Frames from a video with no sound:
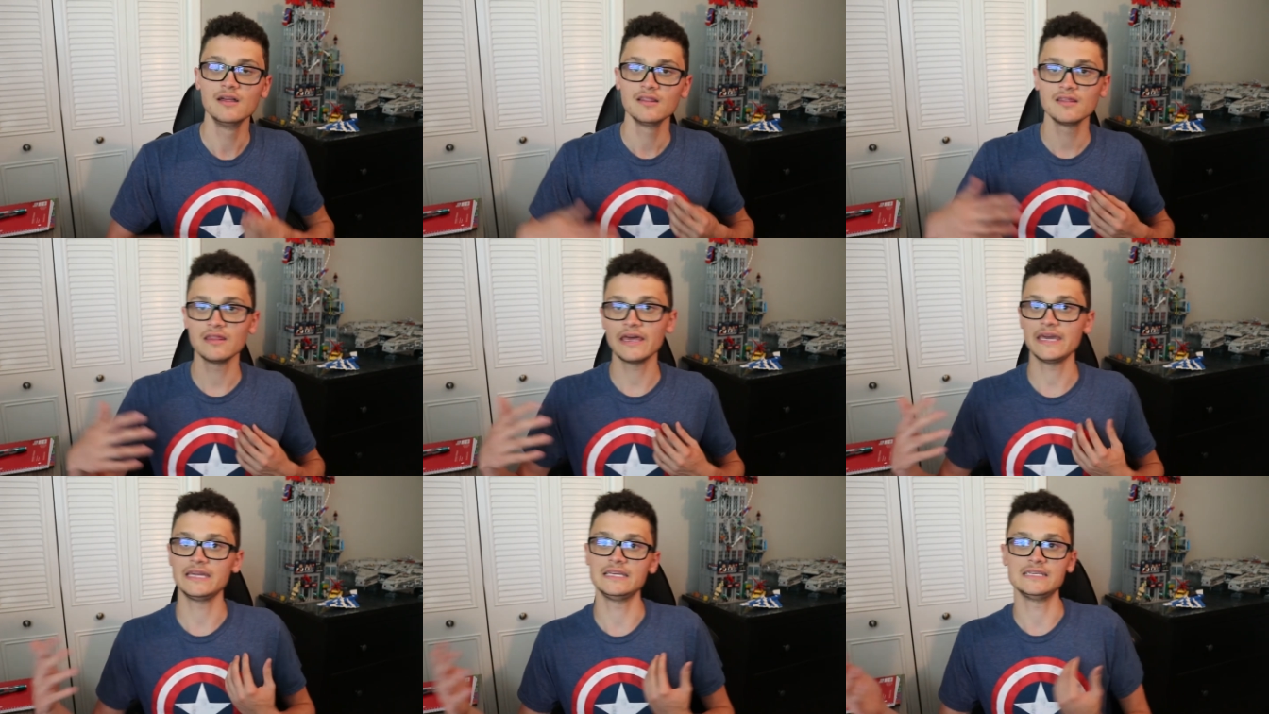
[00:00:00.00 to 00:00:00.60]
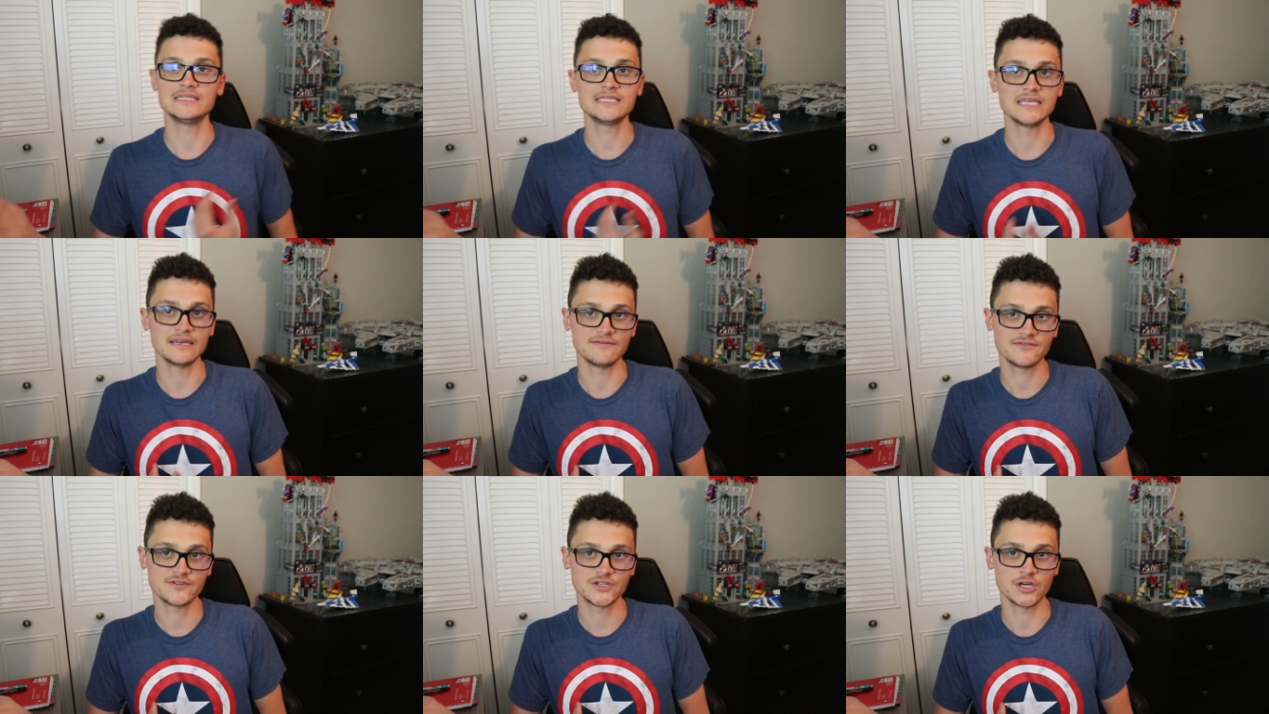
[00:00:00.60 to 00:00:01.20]
Lady
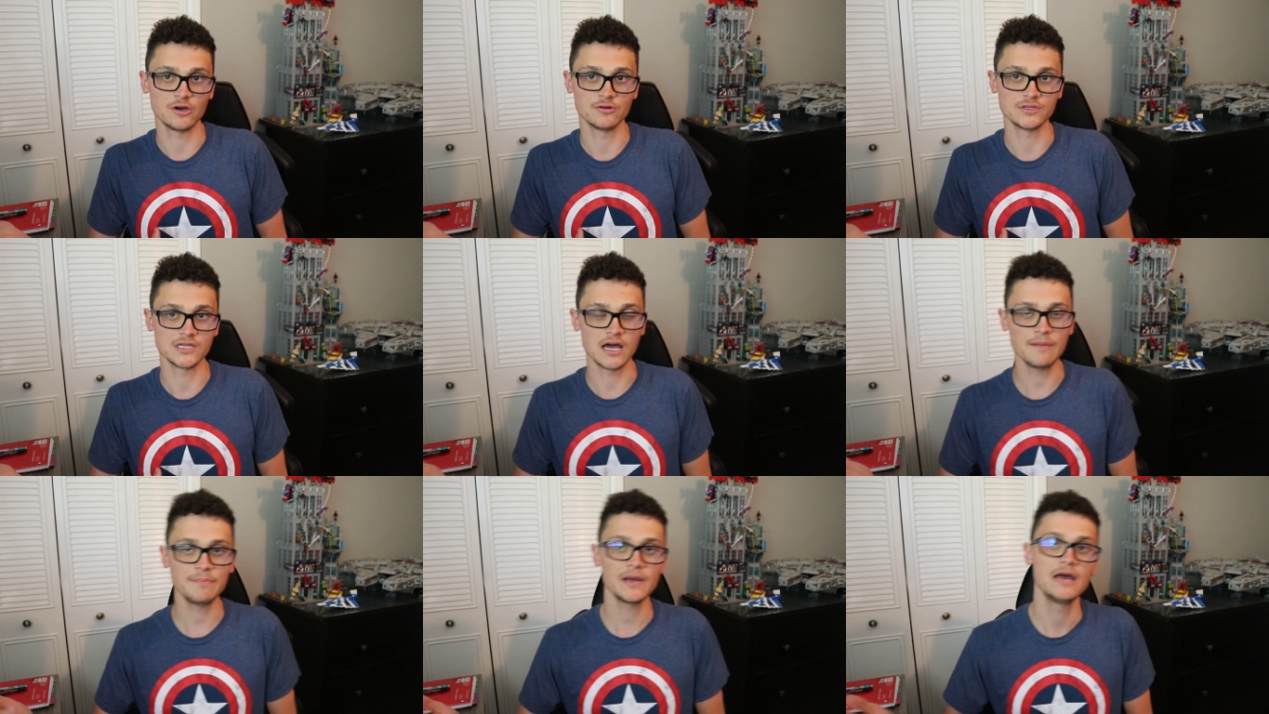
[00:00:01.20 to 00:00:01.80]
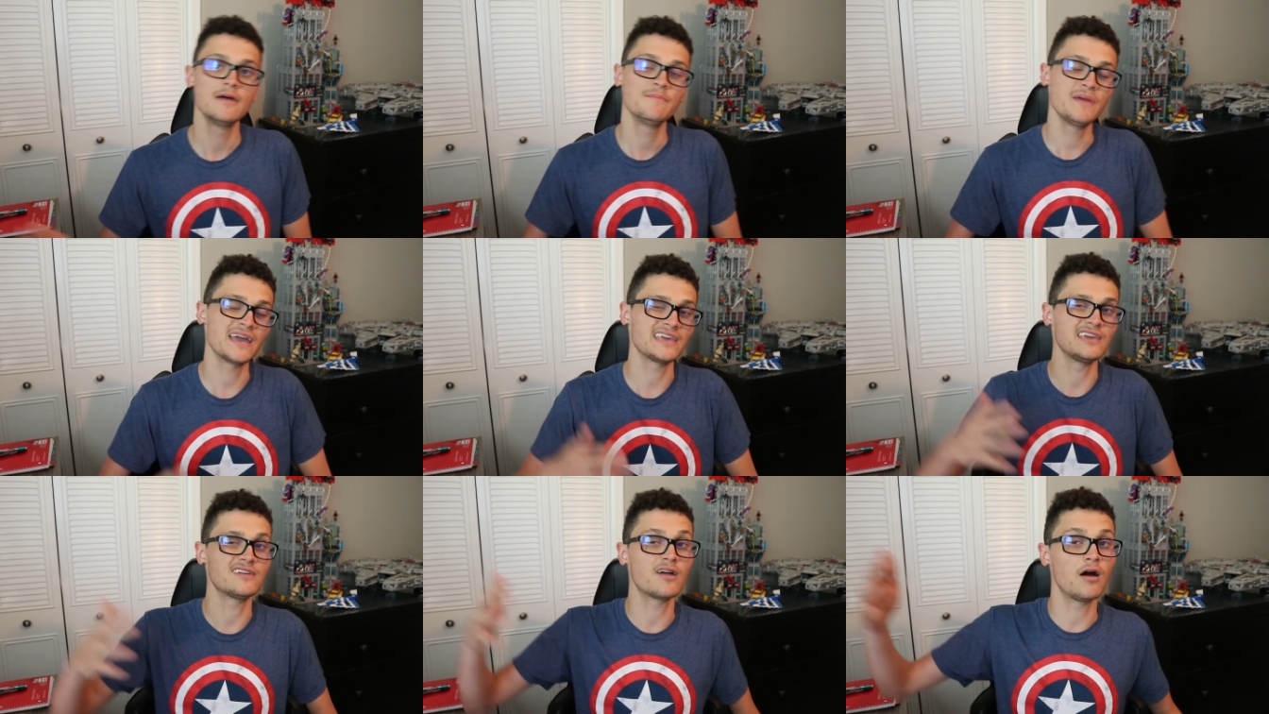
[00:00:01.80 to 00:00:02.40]
Sif shows up,
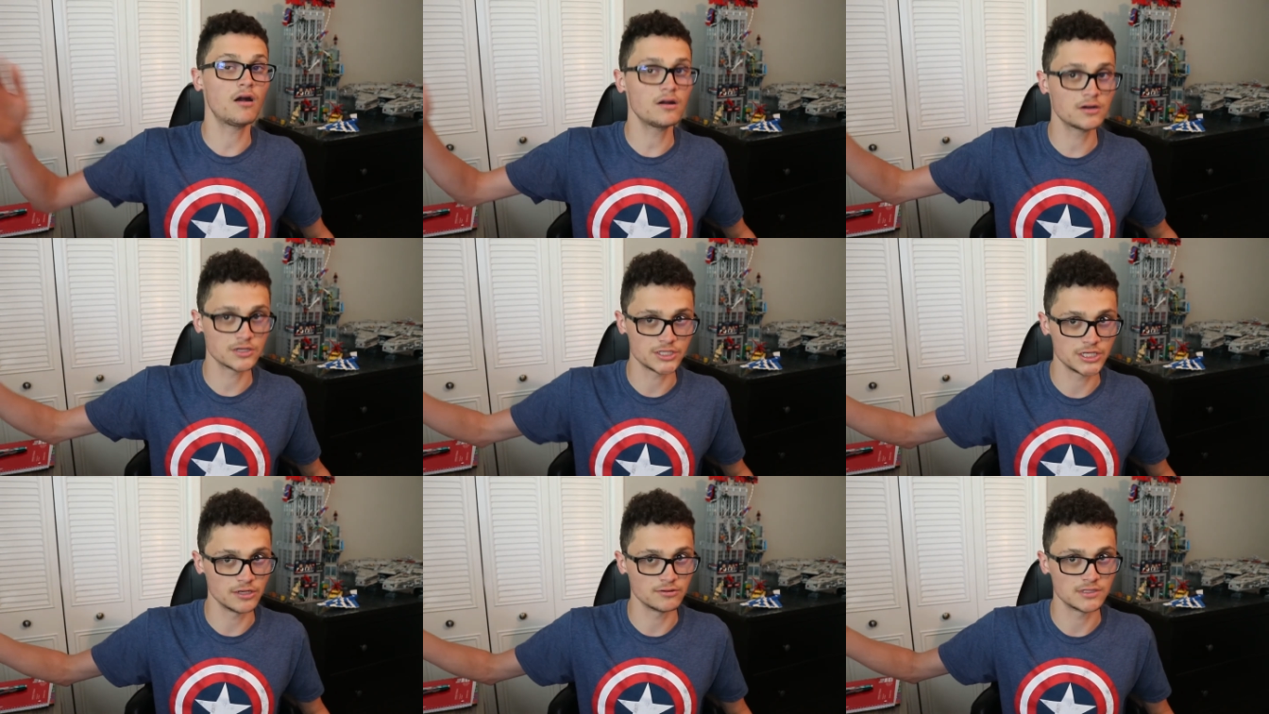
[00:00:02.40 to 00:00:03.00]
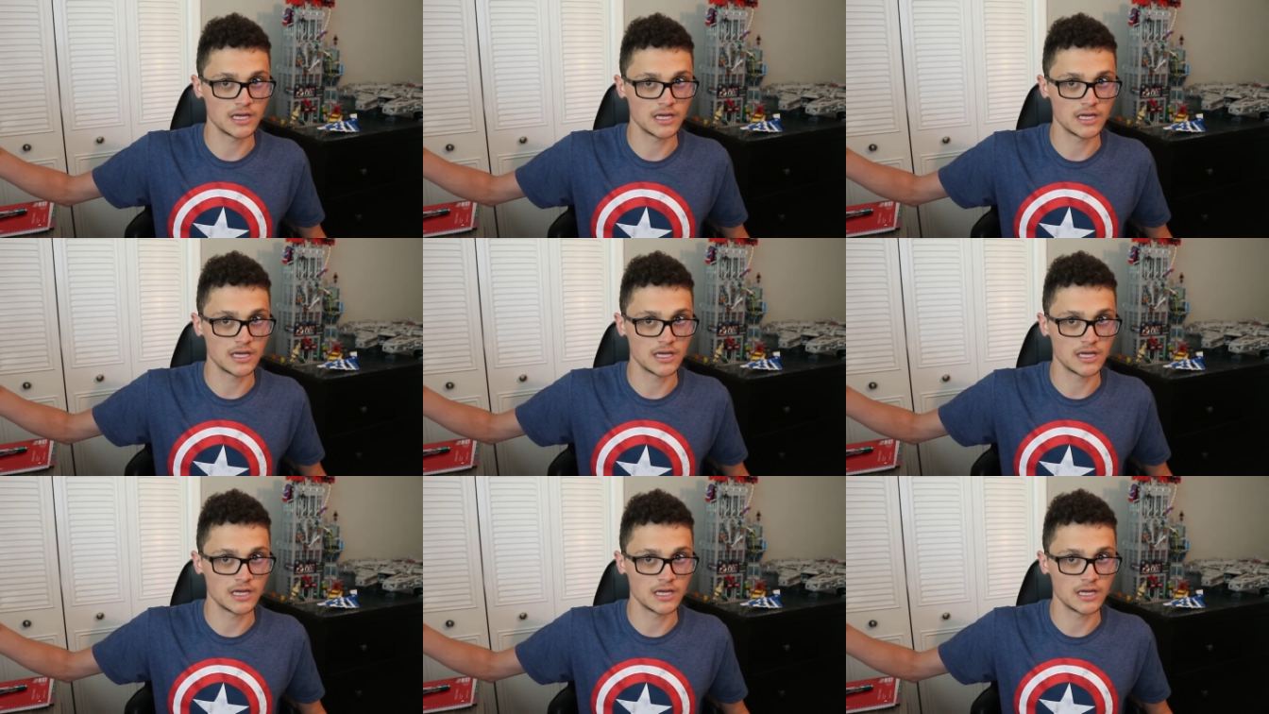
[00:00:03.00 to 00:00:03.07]
Peggy Carter shows